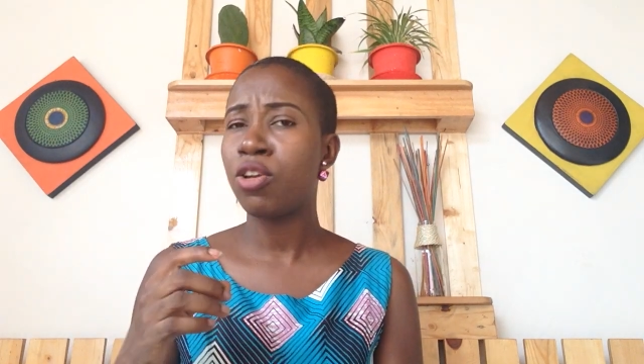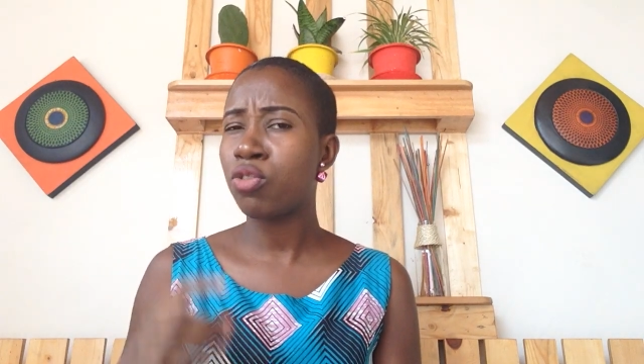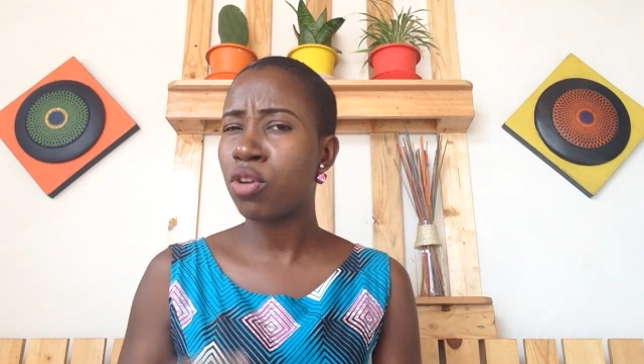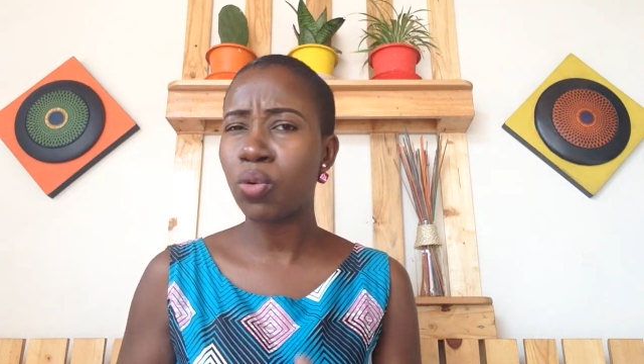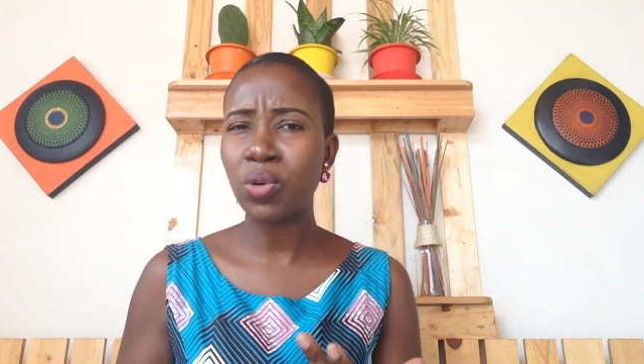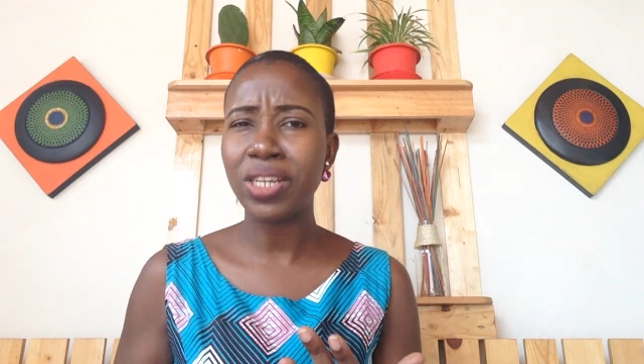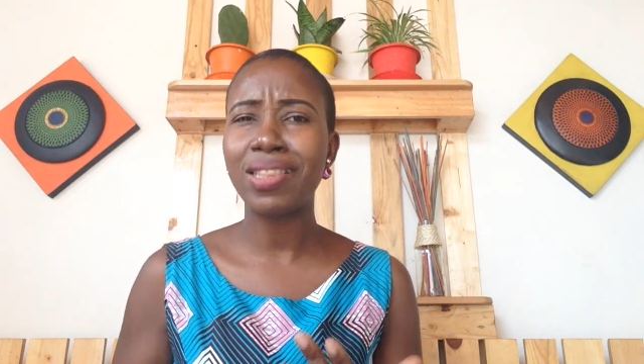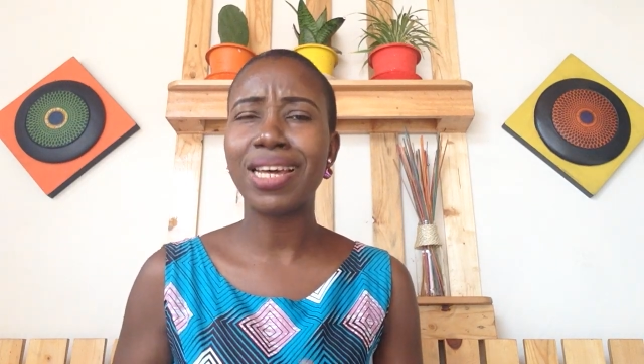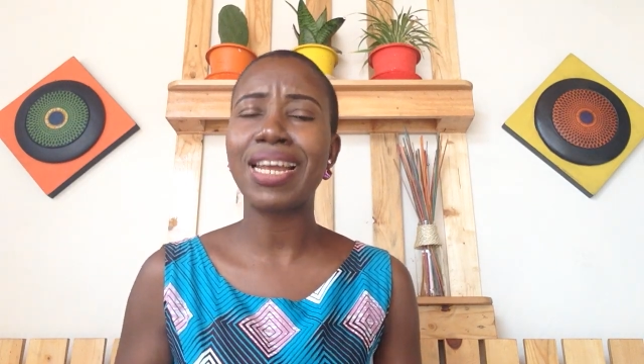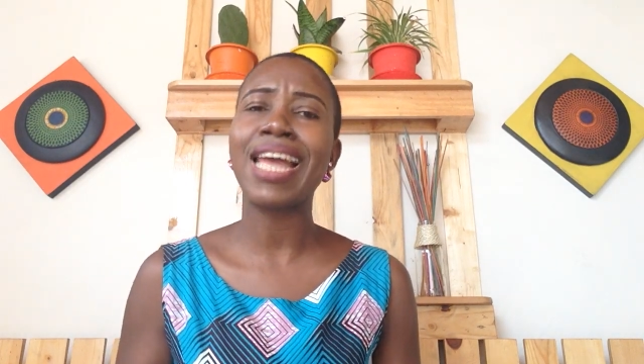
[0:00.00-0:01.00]
Not only
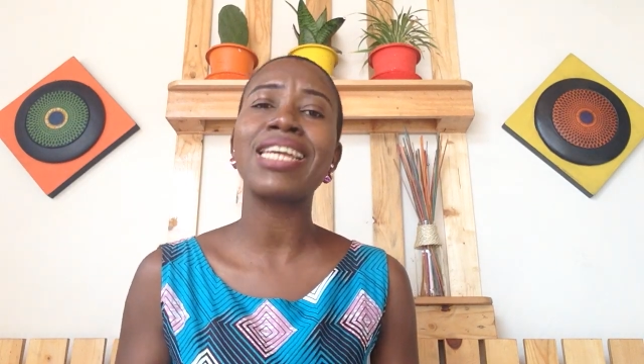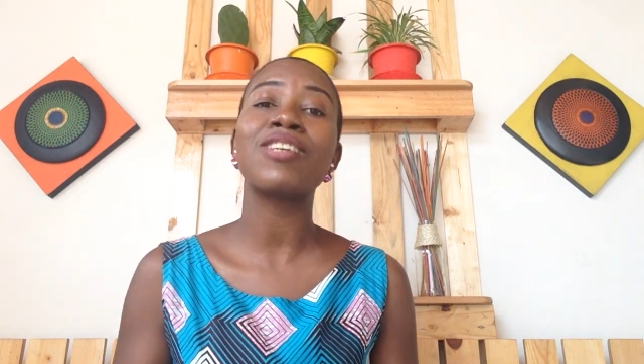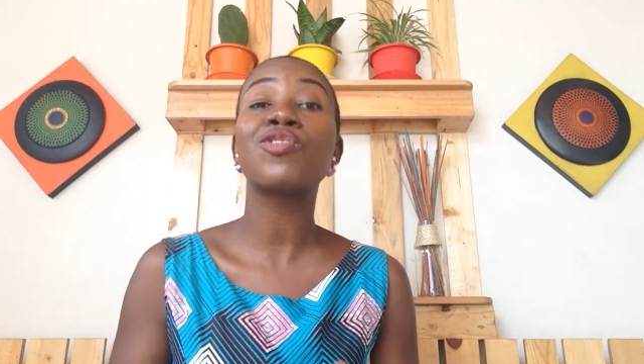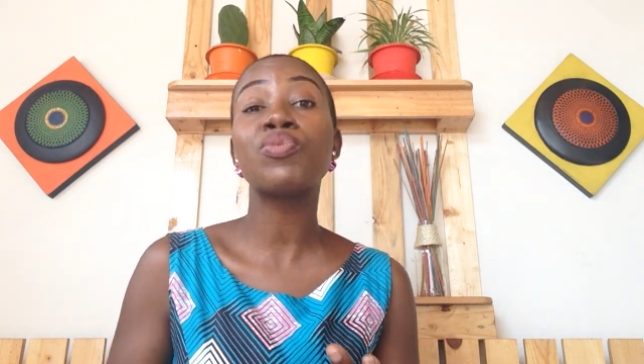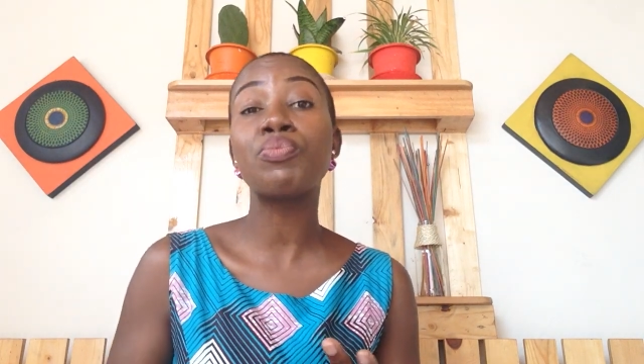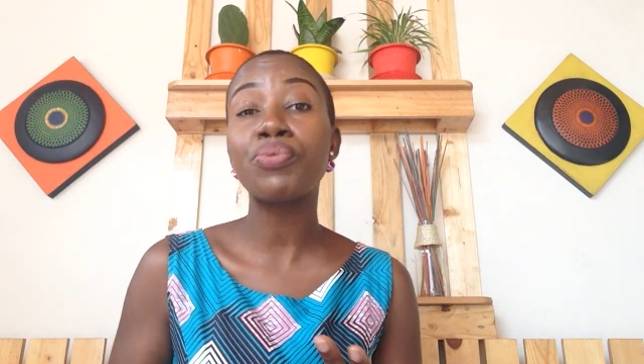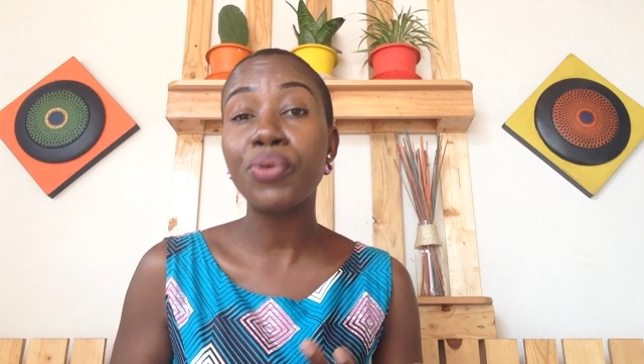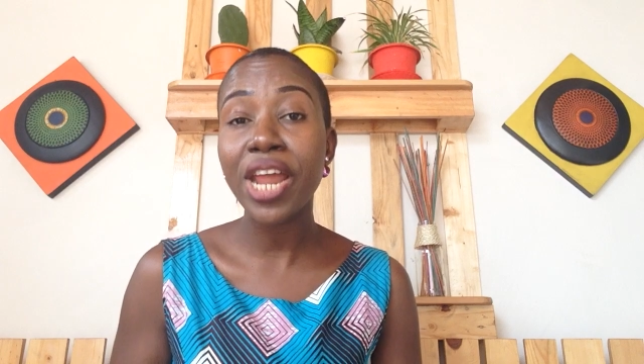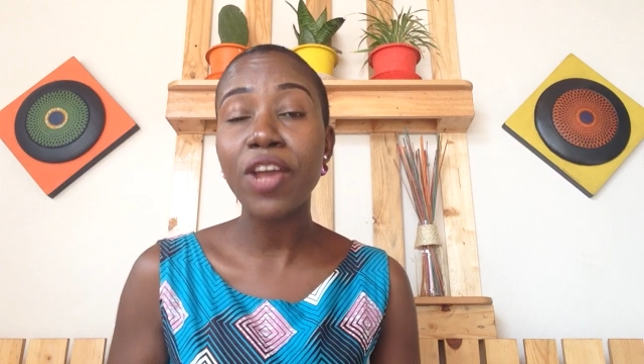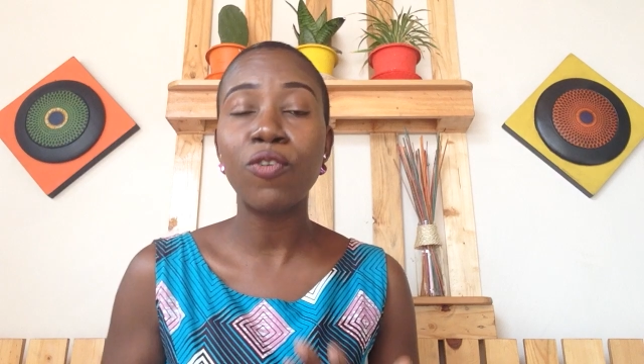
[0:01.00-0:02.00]
that, I get to
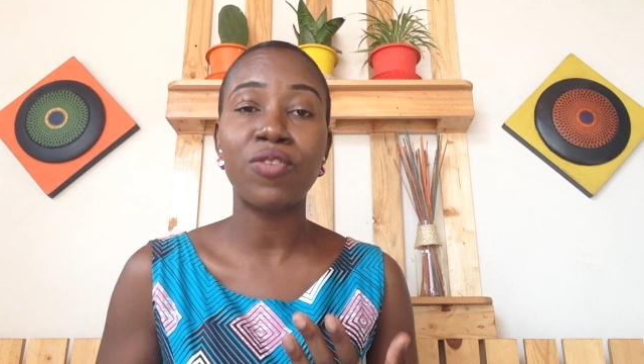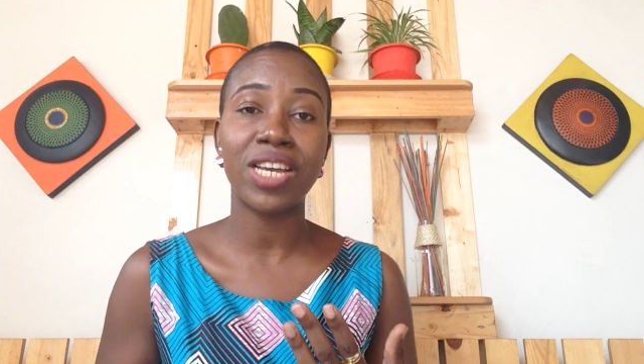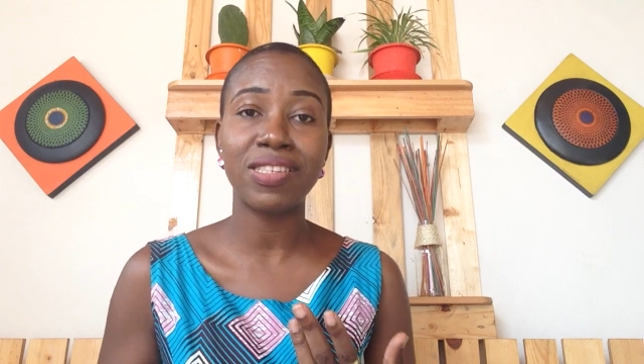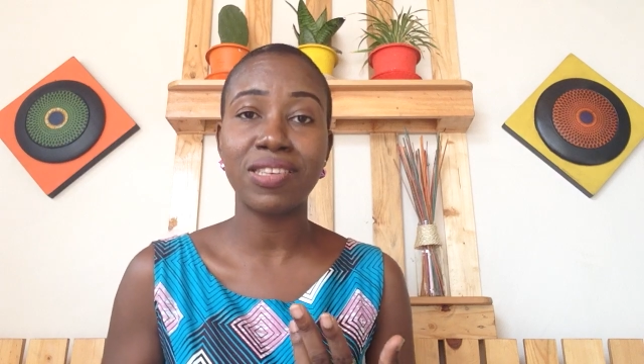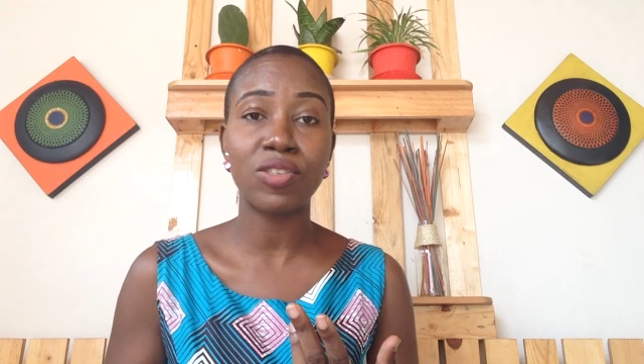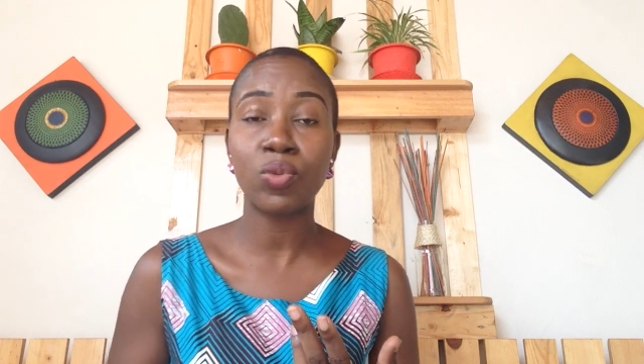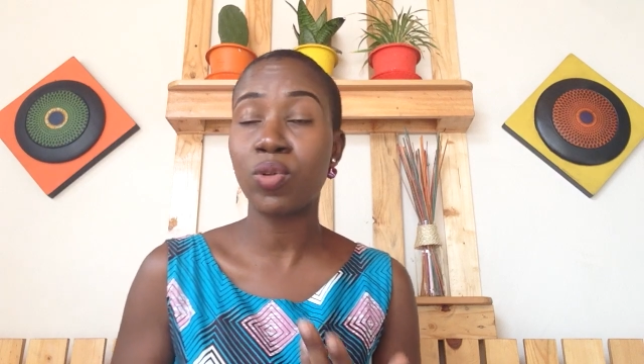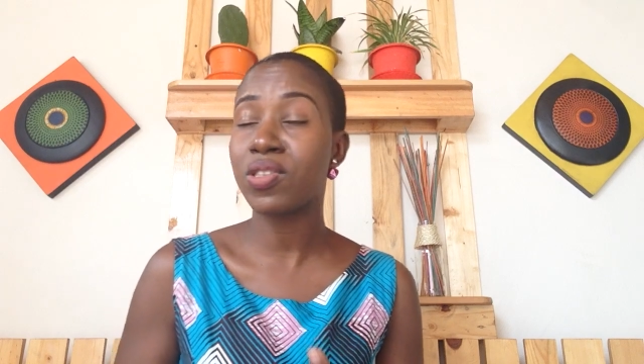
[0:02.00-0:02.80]
pray over it as well.